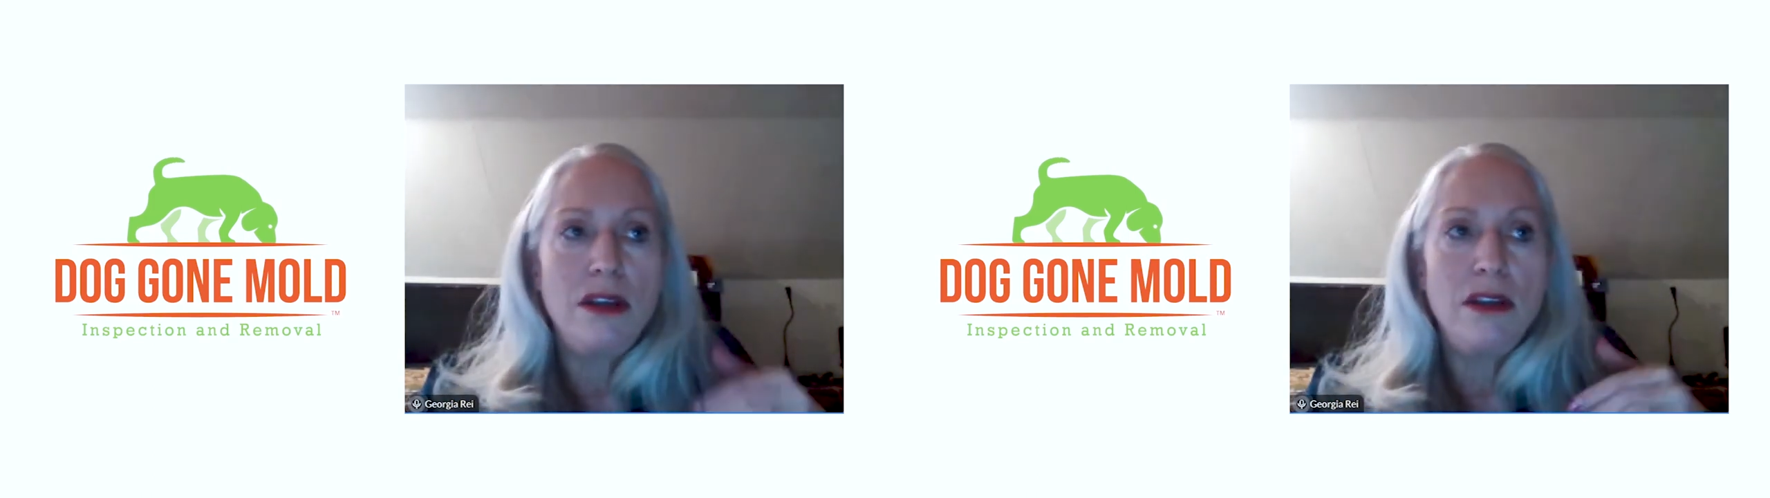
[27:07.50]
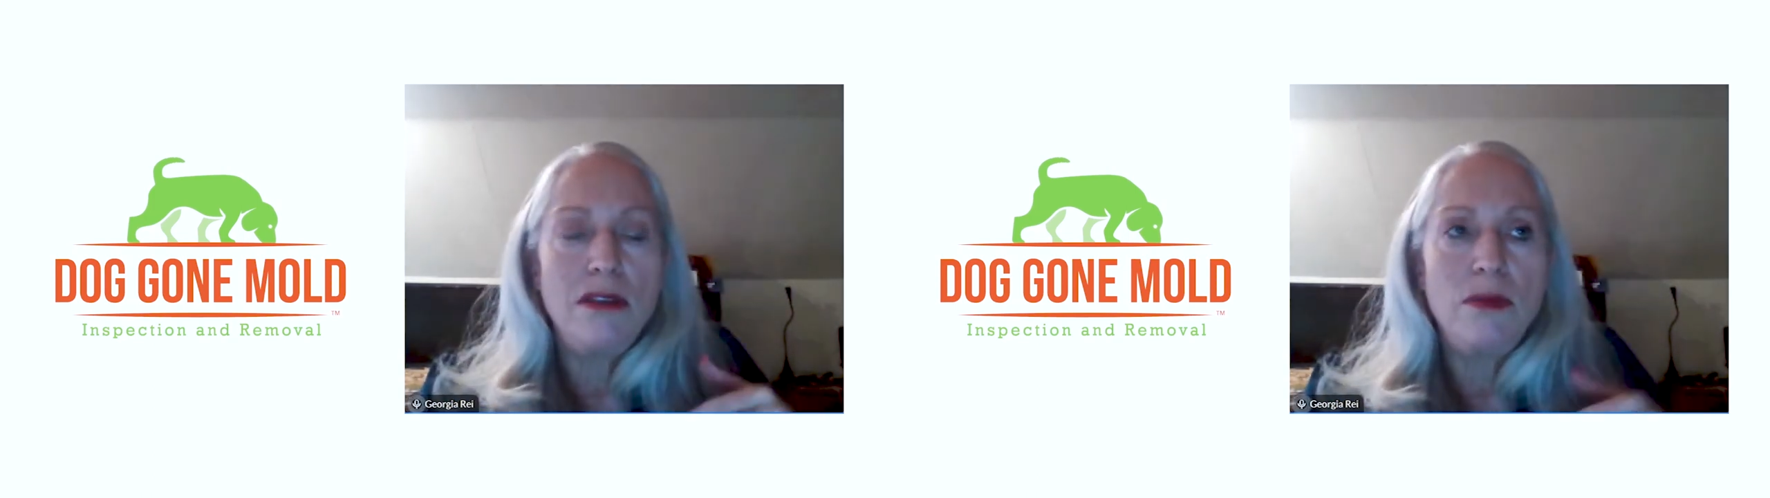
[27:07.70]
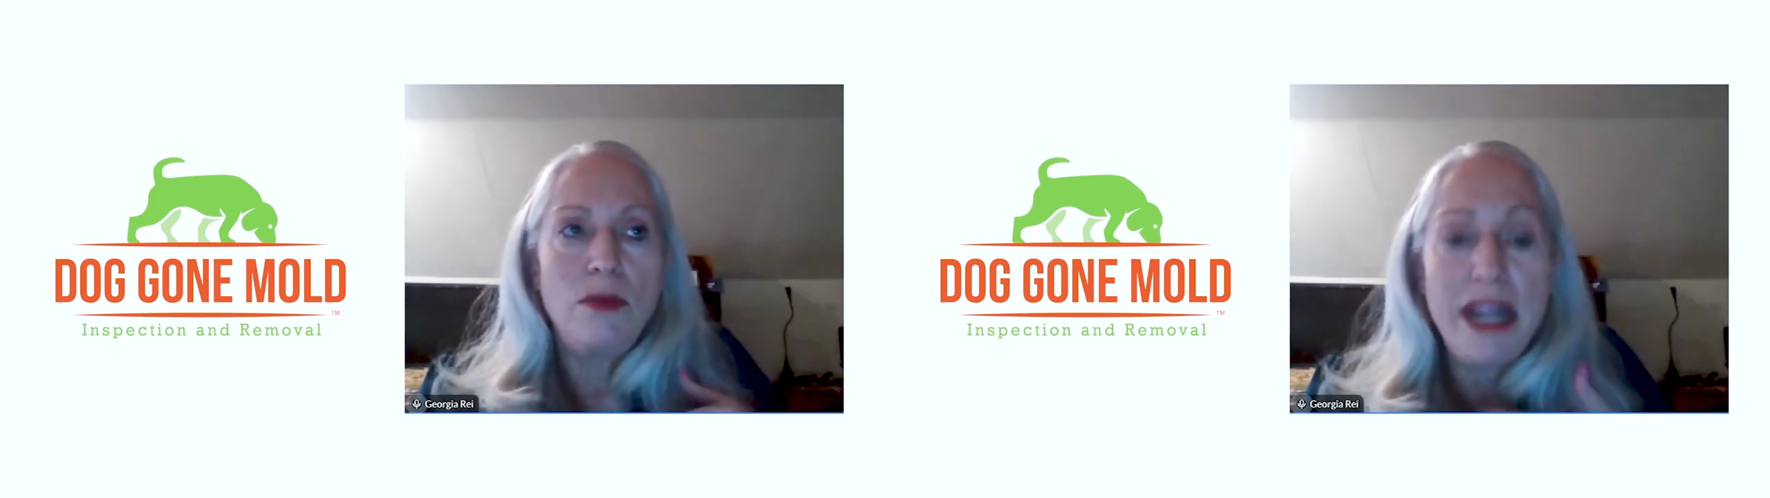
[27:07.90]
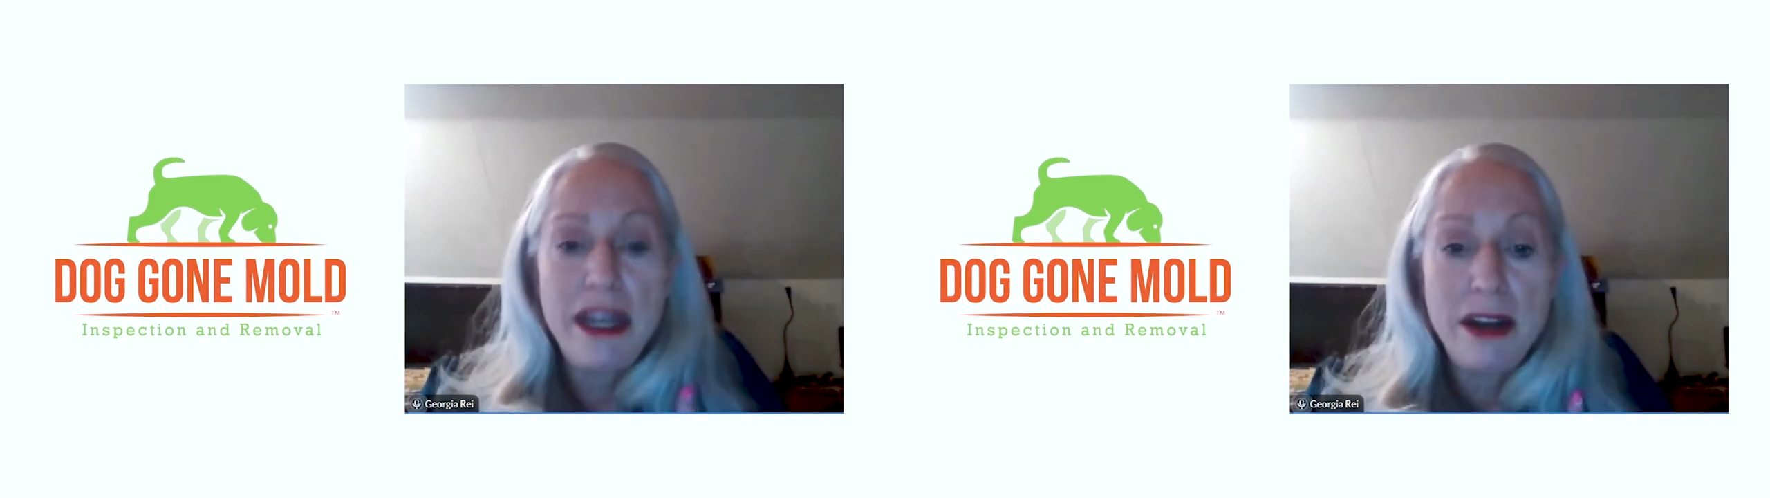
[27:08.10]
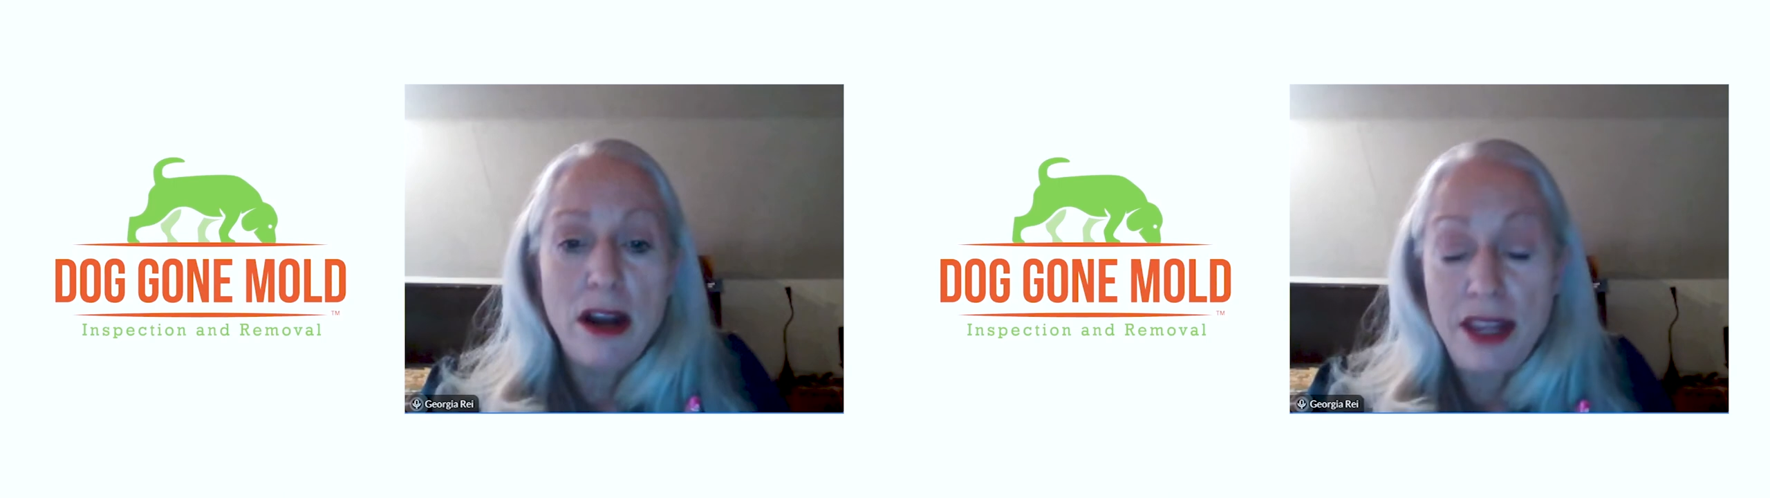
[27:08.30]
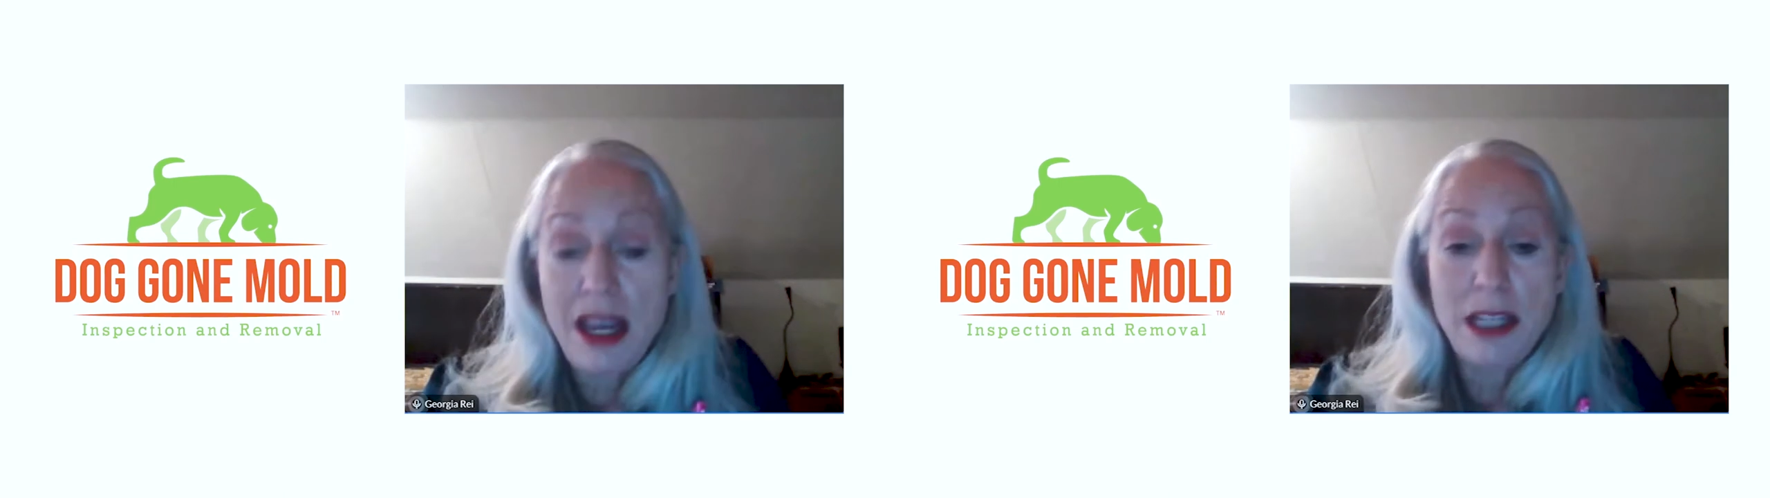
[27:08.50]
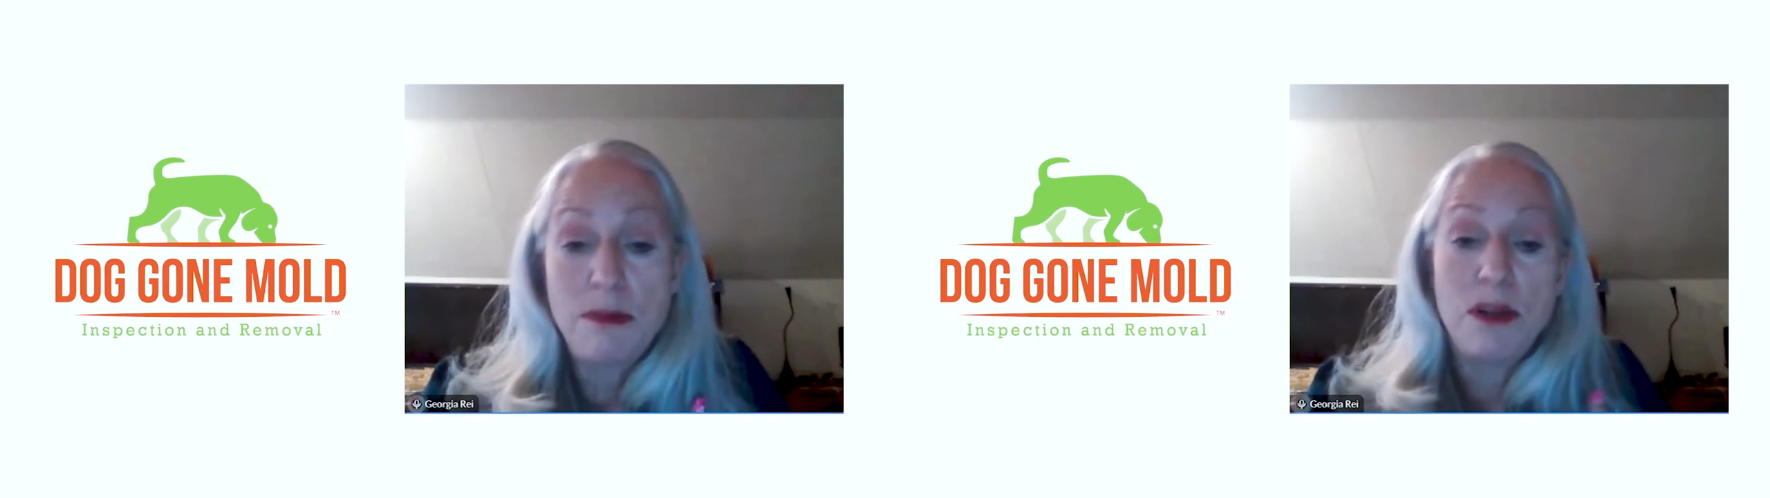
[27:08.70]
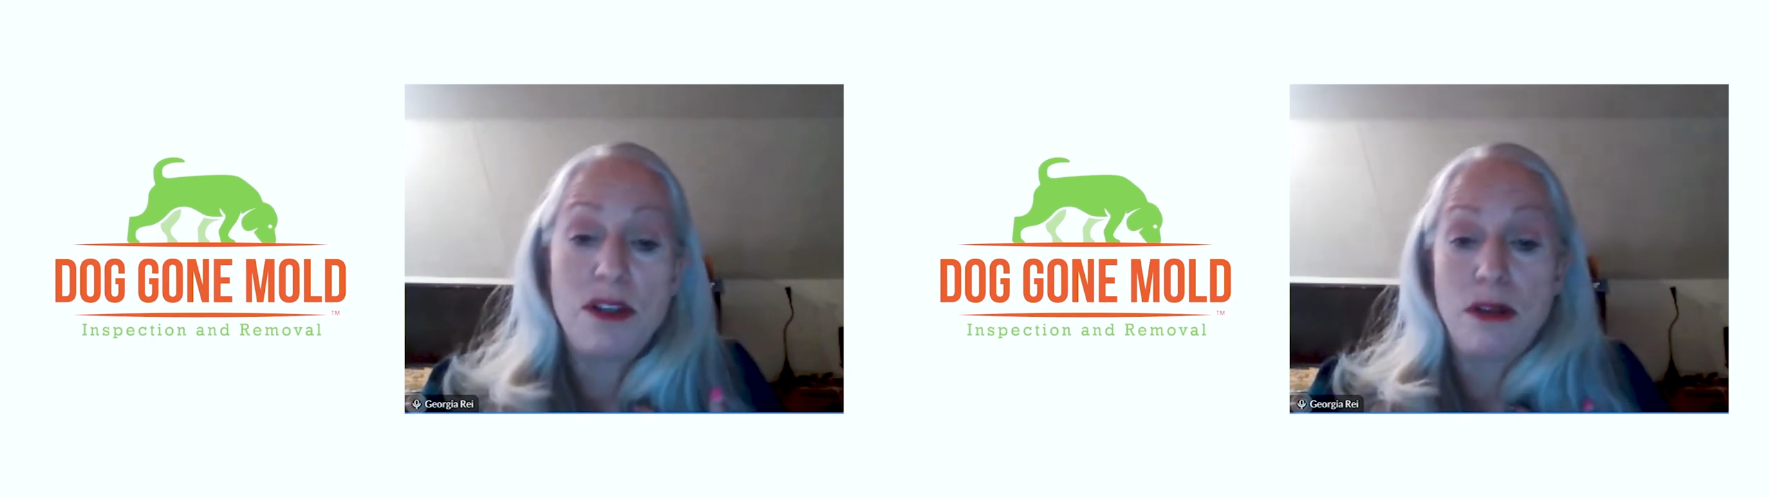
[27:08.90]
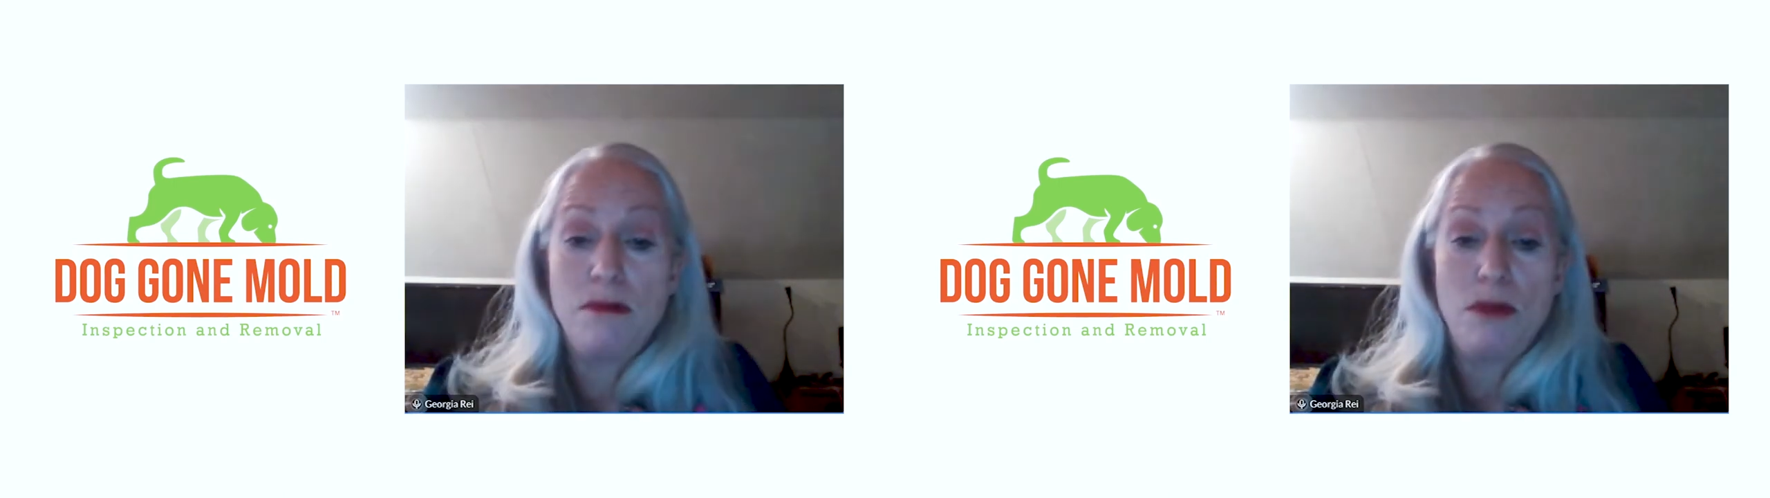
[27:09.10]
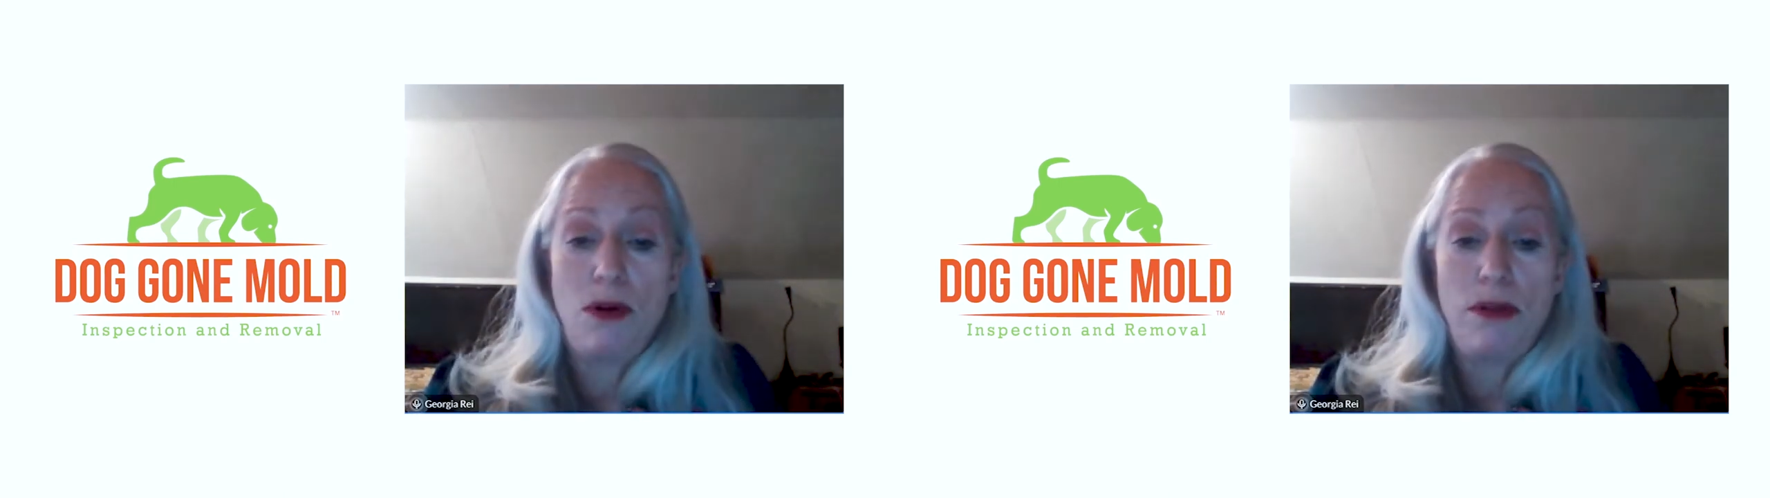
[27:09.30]
we are the experts in
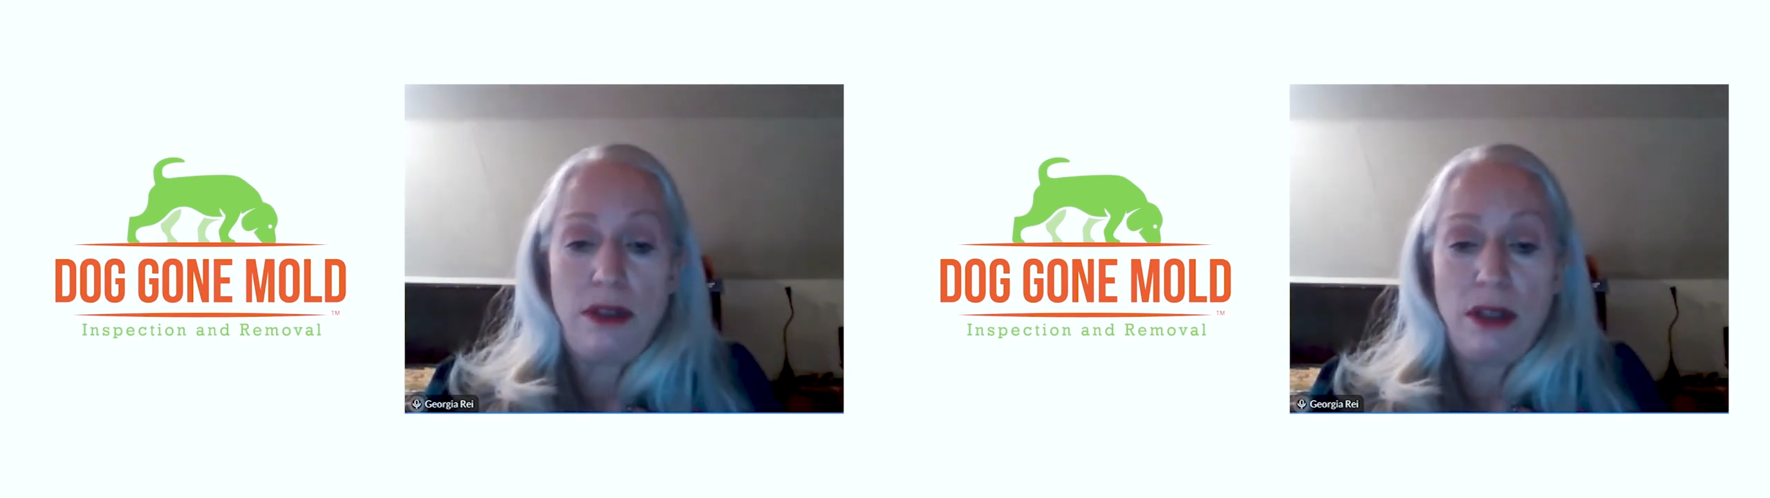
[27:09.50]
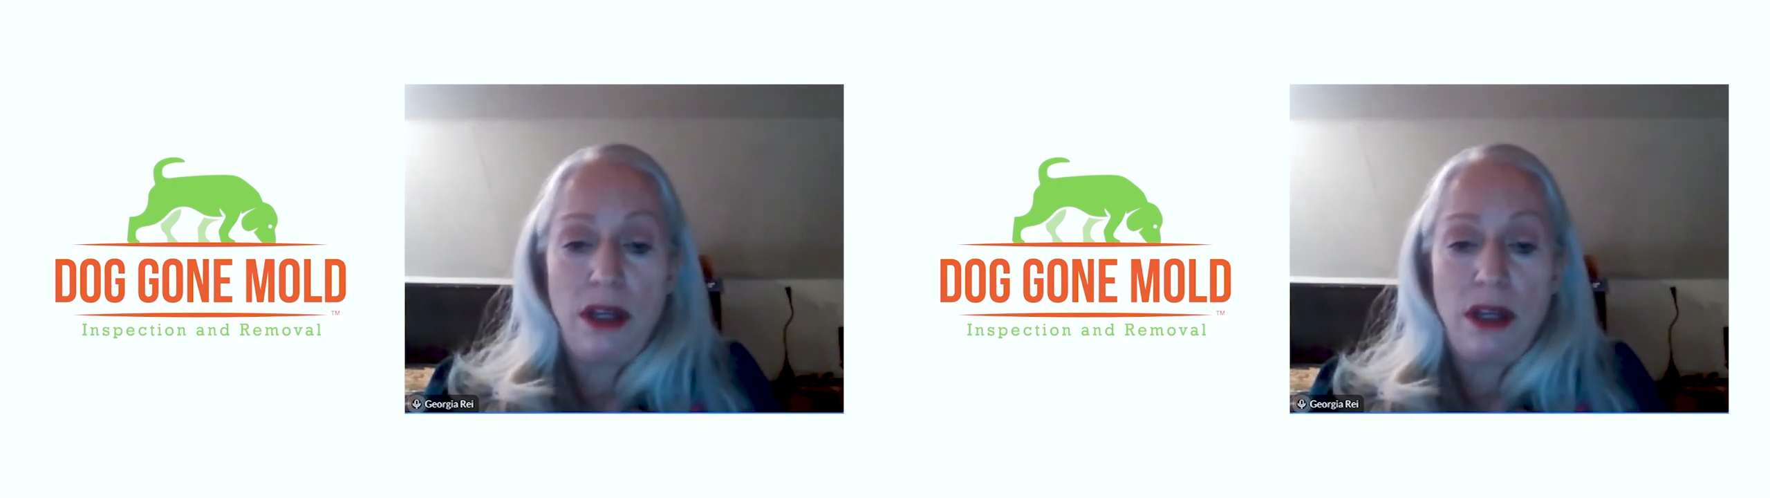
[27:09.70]
mold.